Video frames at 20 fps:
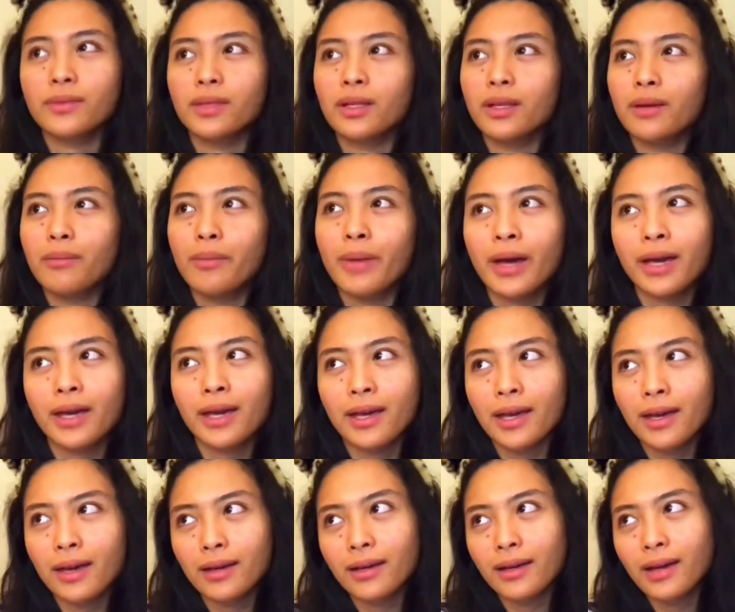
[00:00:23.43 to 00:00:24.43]
My
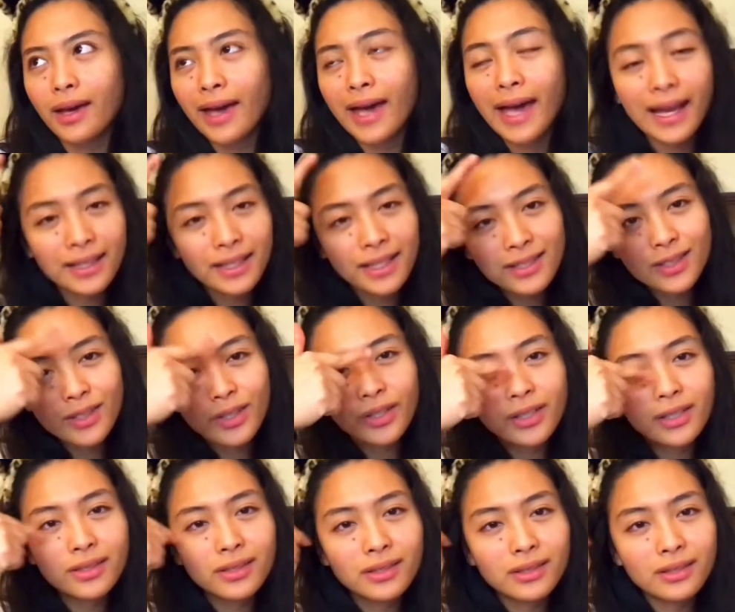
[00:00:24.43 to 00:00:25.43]
acne
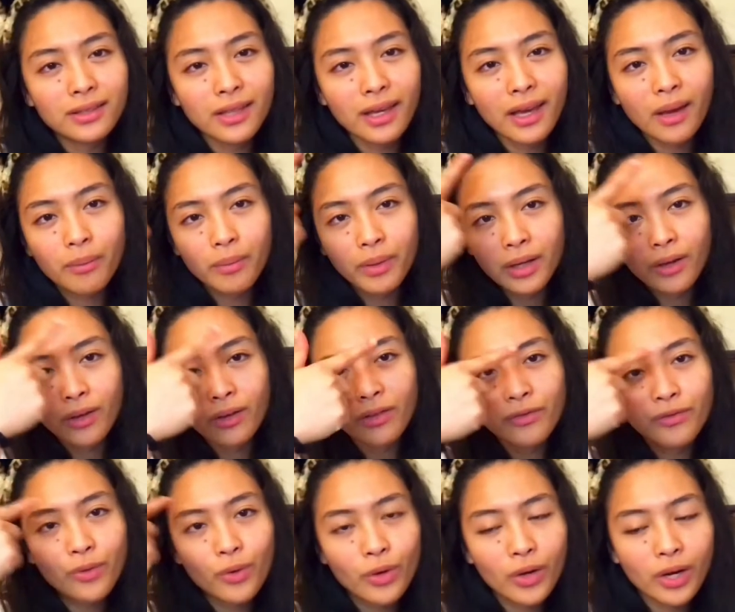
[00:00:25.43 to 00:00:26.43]
started happening on the
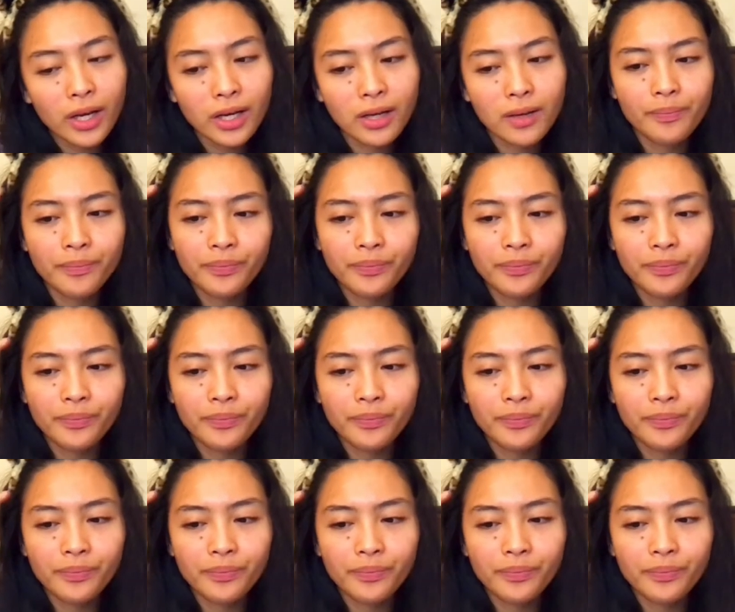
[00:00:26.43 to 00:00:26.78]
forehead.